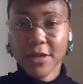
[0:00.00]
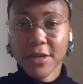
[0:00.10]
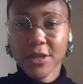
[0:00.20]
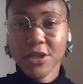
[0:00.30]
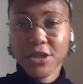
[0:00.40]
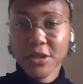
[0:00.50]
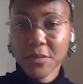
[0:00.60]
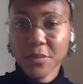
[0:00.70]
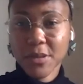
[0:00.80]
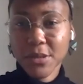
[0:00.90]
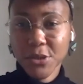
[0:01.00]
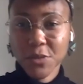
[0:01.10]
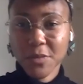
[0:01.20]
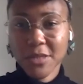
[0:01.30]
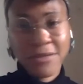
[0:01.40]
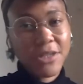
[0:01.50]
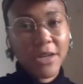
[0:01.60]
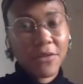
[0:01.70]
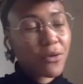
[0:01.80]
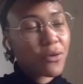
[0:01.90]
relationship with social media in
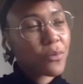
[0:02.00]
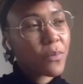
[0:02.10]
general,